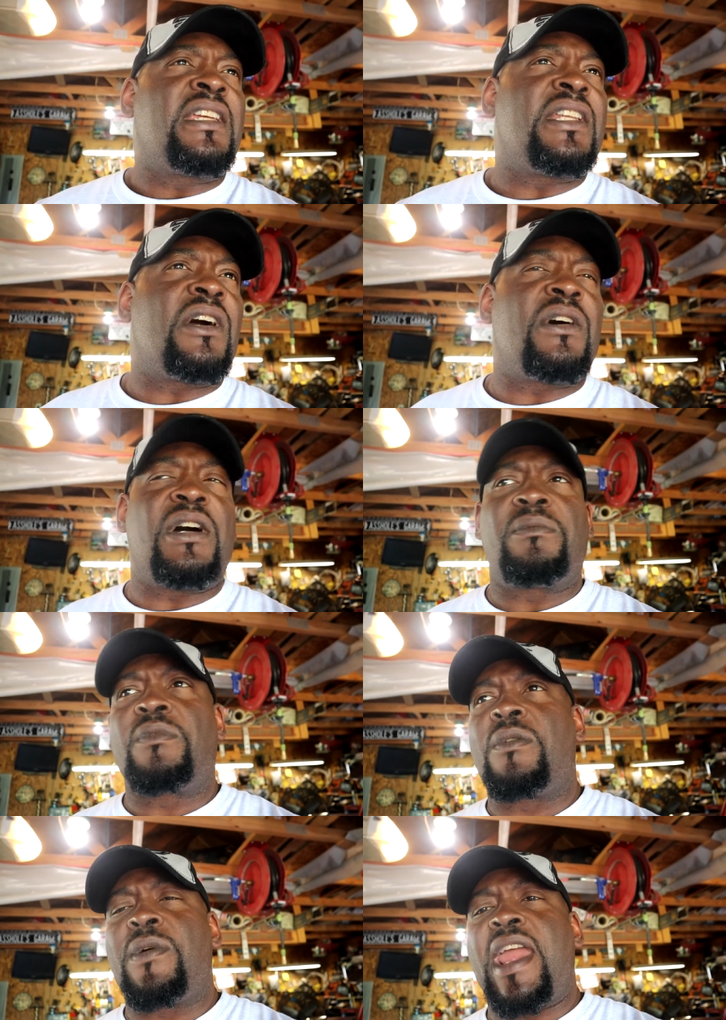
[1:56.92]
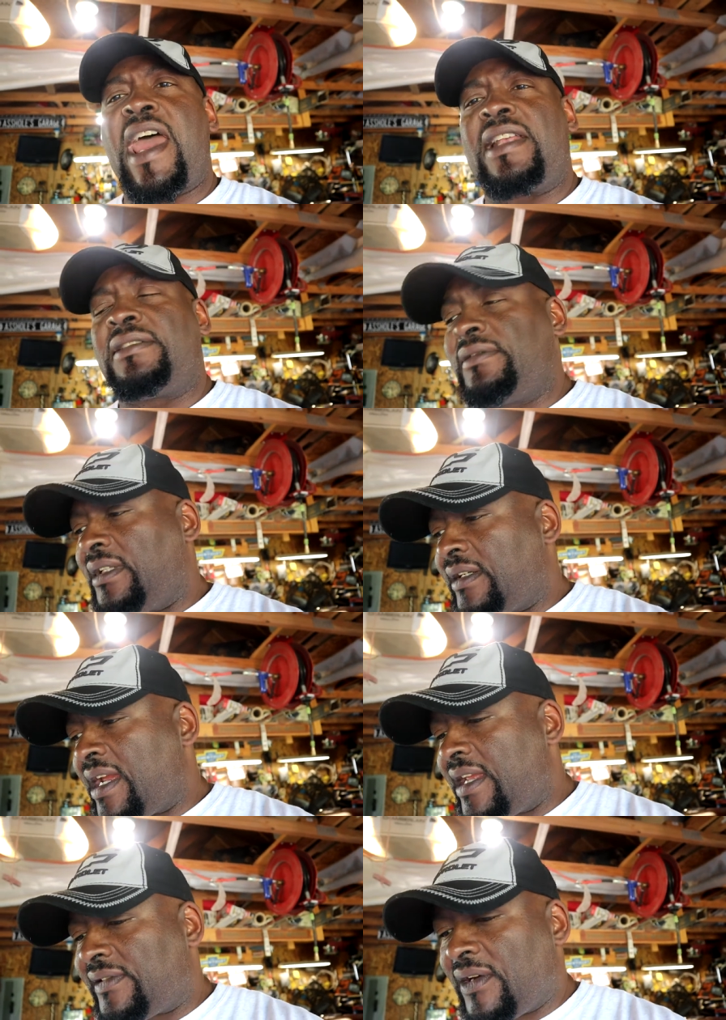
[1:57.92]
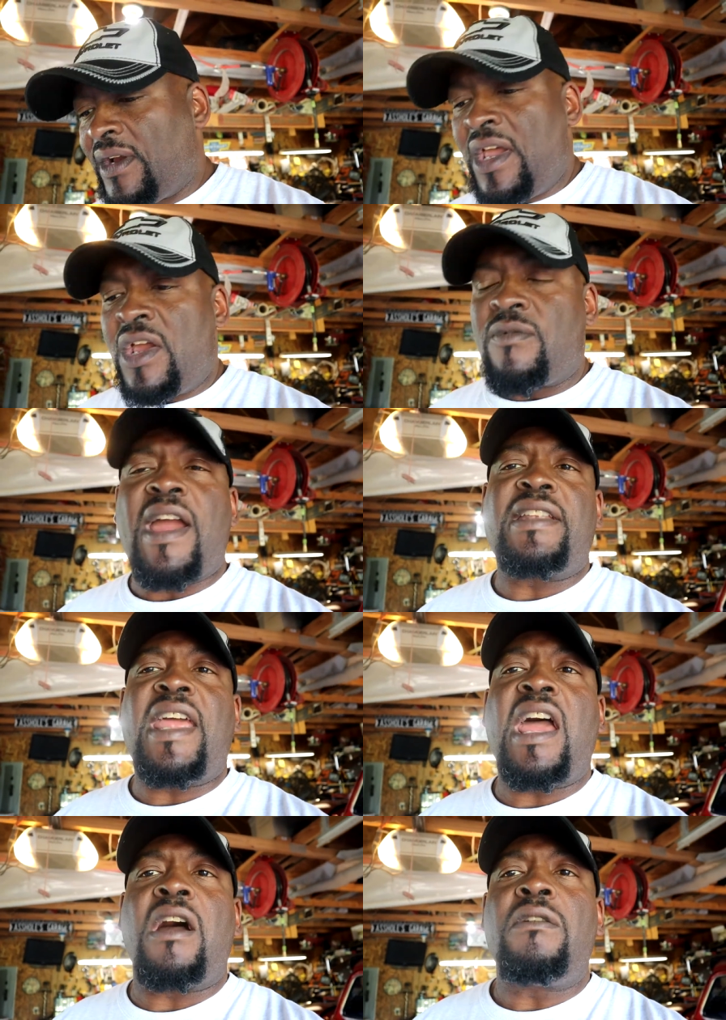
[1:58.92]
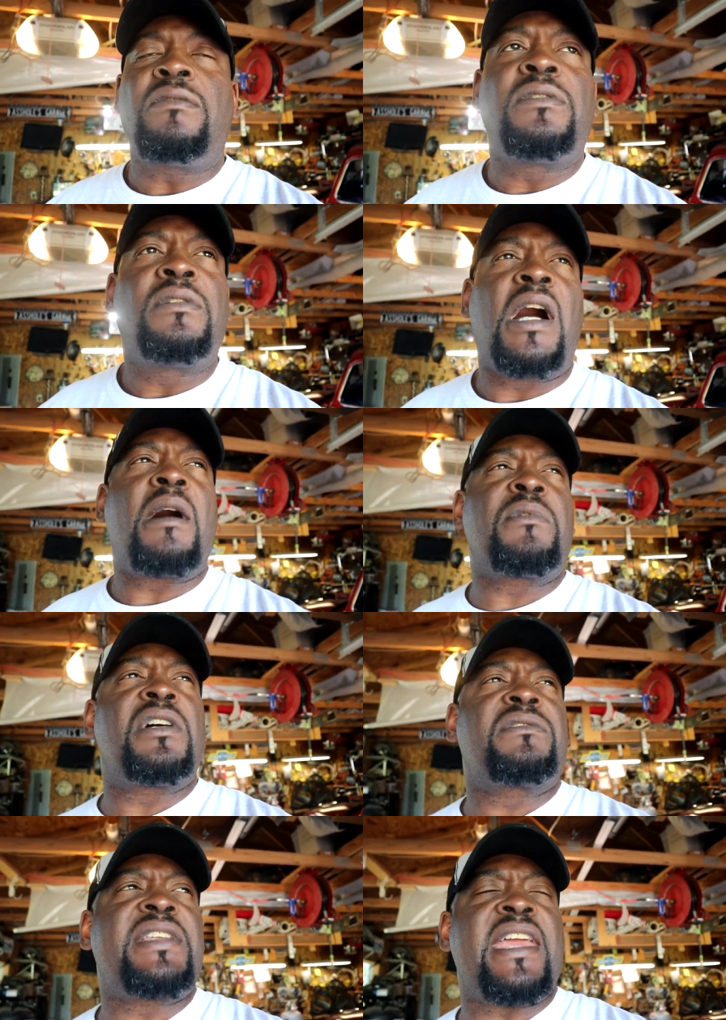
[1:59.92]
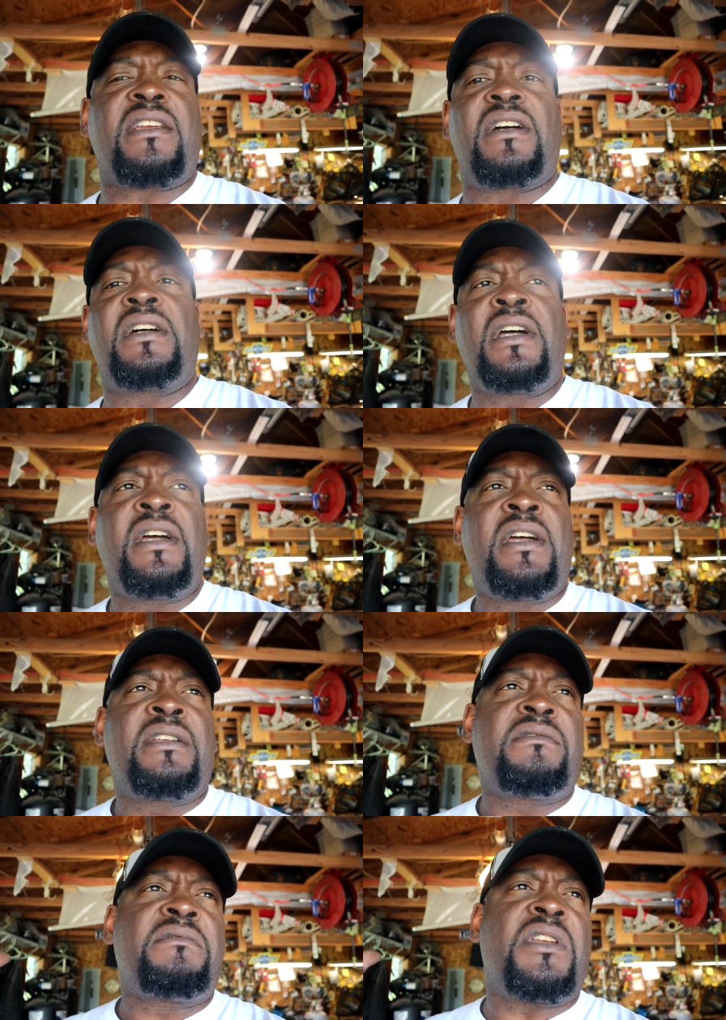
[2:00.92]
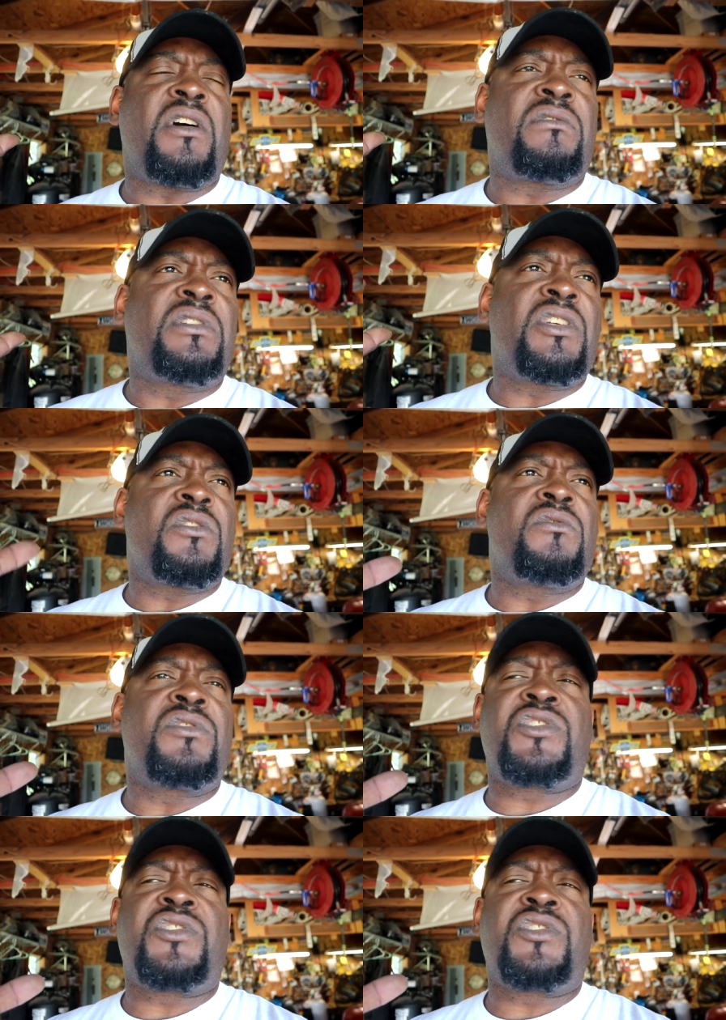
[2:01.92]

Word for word: you know, um, where we at. Okay, so right now I'm going to take a, you know, little